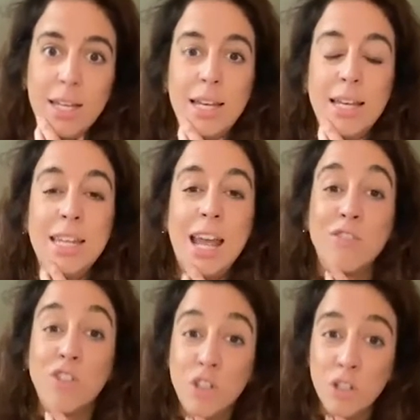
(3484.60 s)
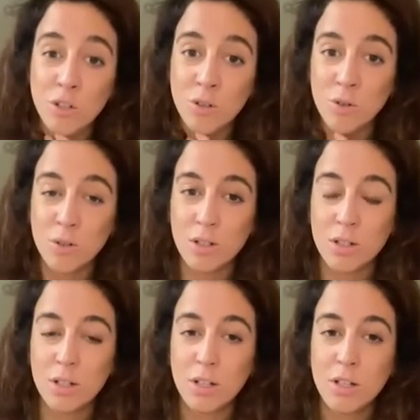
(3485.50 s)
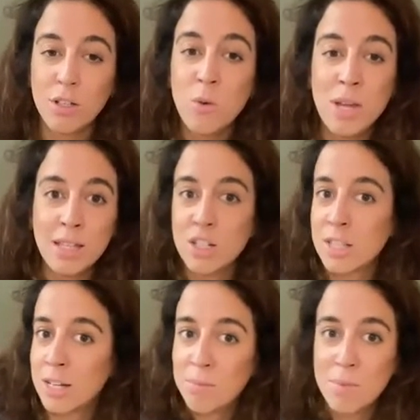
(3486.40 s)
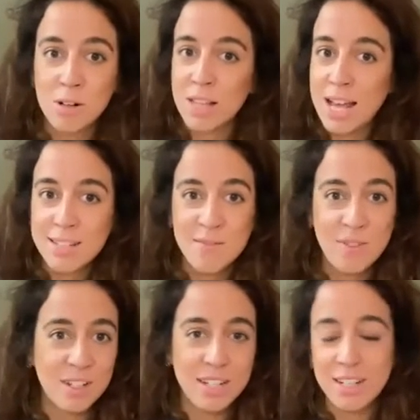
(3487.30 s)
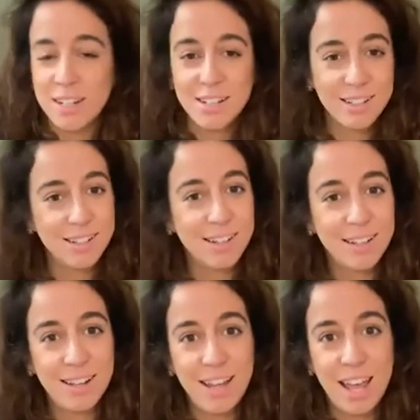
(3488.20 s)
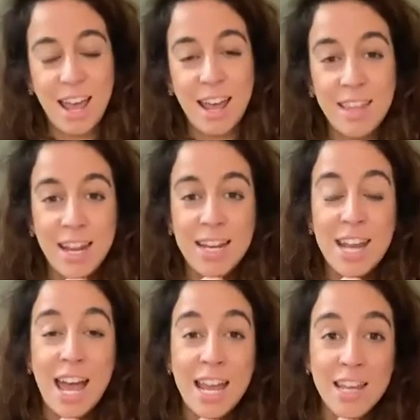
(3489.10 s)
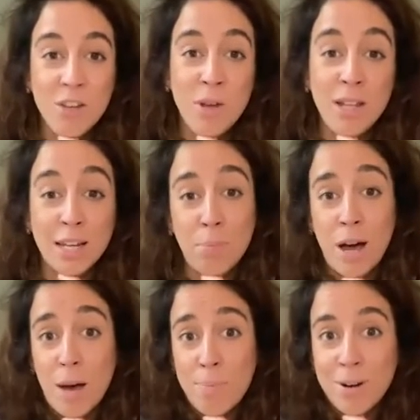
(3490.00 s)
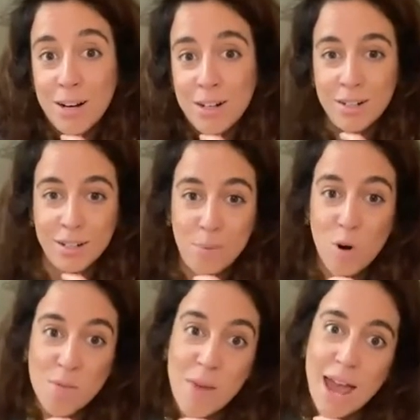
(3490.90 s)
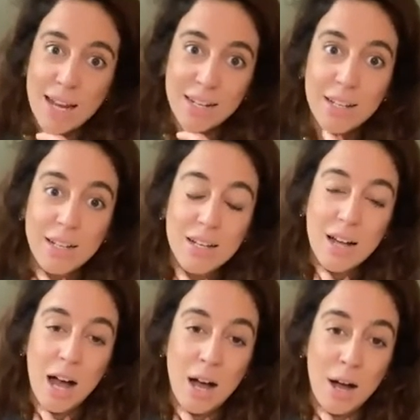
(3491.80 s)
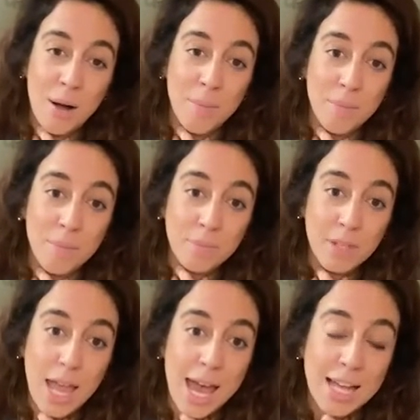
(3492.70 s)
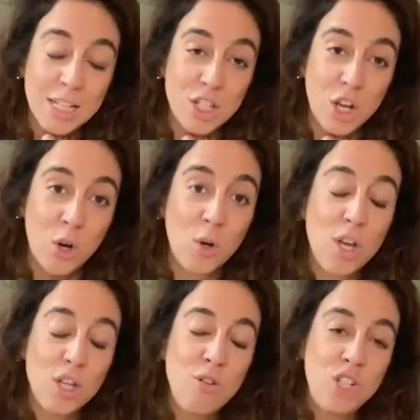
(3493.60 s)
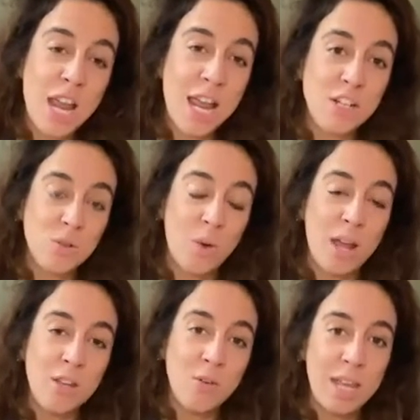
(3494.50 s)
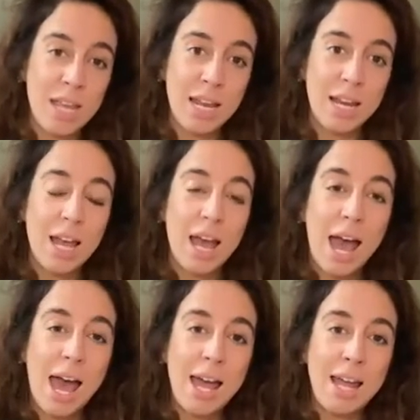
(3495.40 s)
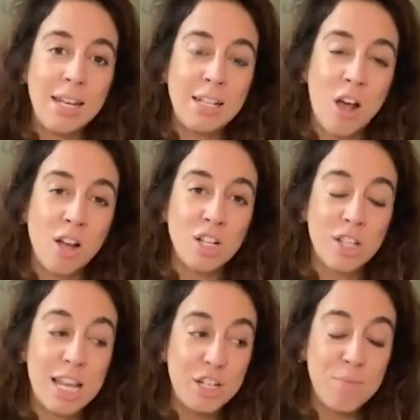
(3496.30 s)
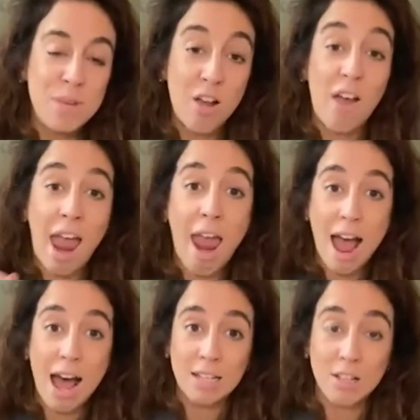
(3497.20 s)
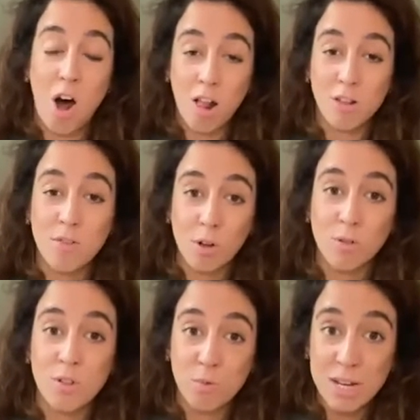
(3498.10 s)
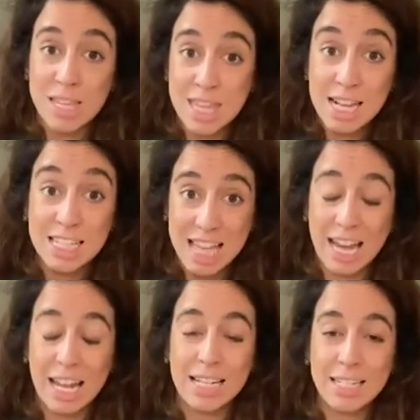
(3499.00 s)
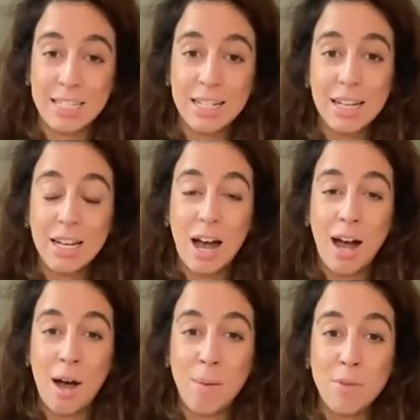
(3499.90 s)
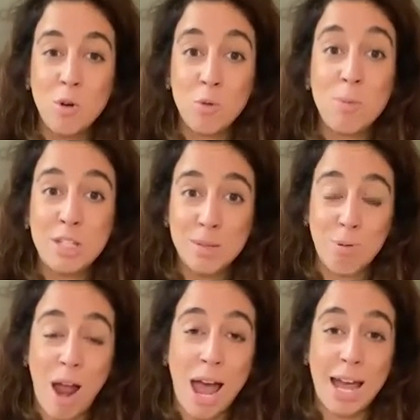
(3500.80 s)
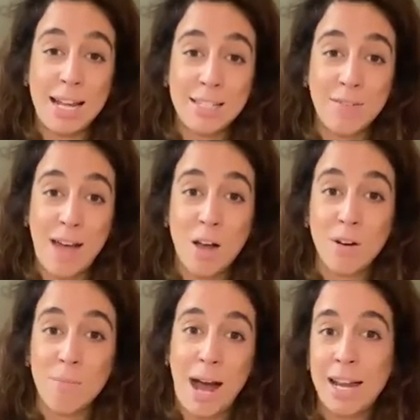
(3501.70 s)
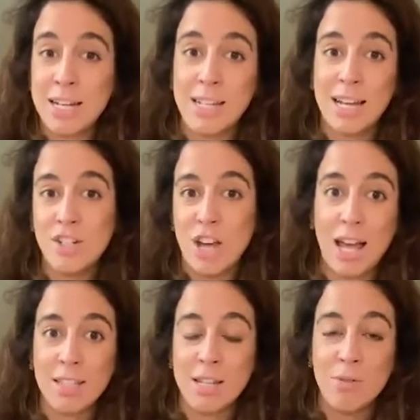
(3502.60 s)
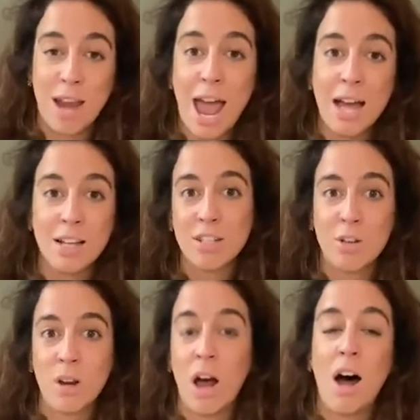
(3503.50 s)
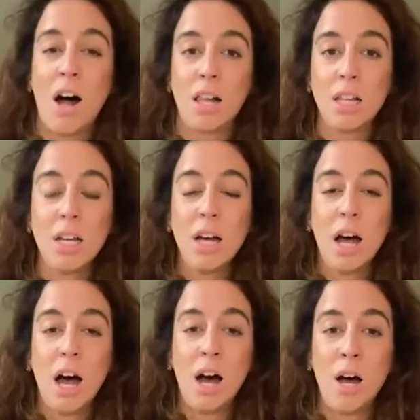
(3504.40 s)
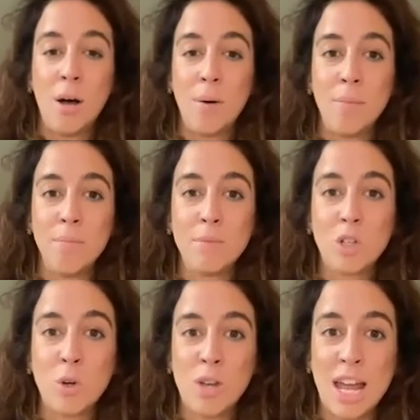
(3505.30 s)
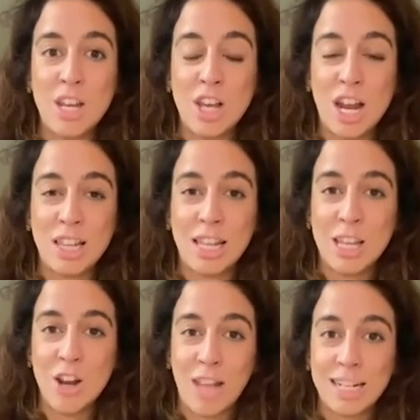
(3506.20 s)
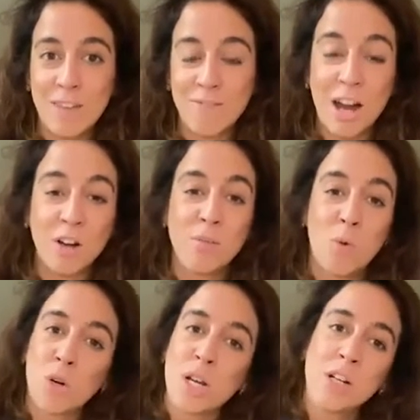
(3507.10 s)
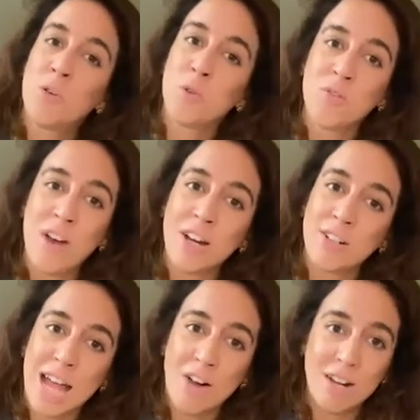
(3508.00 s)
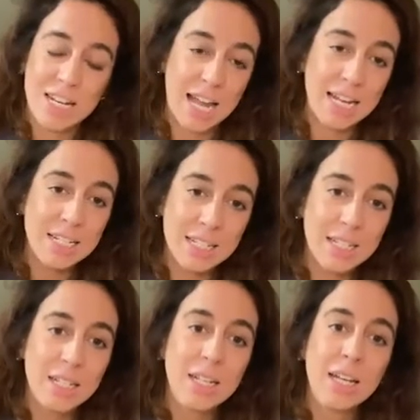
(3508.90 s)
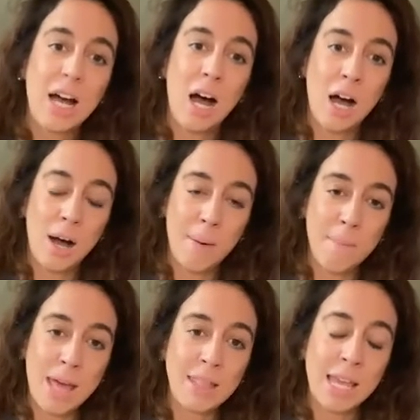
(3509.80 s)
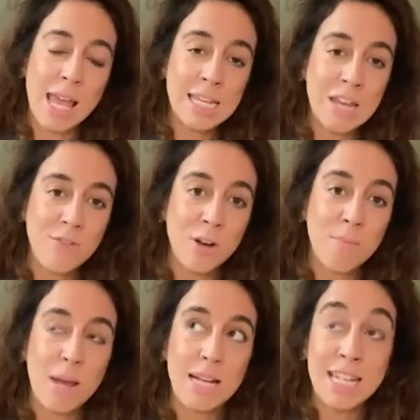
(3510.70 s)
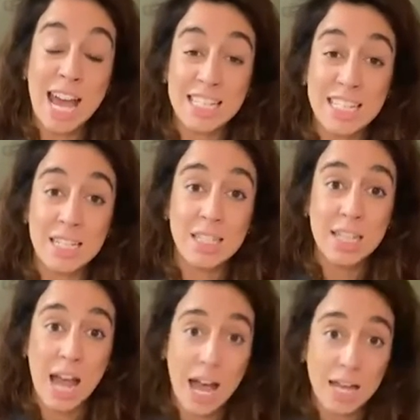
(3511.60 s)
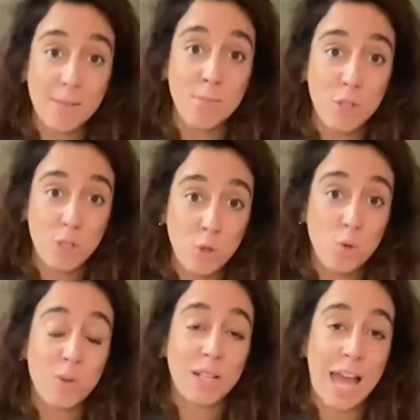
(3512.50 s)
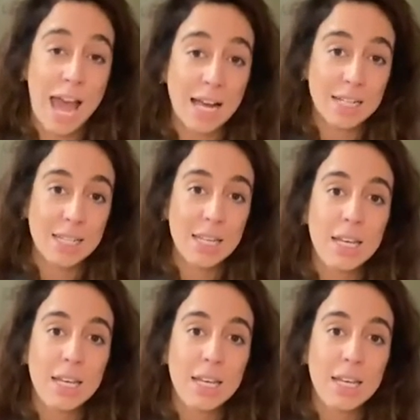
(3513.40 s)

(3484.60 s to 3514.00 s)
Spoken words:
In the afternoon, you eat just like a middle-class civilian. And then at night, you eat like a pauper, poor man. And so you change the way you eat. And as long as each meal has all of those 3 things on it, you'll be surprised of how your body digests and reacts to it all. So again, you gotta, light that fire in the morning, cool the fire down at night, and give your intestines time to relax.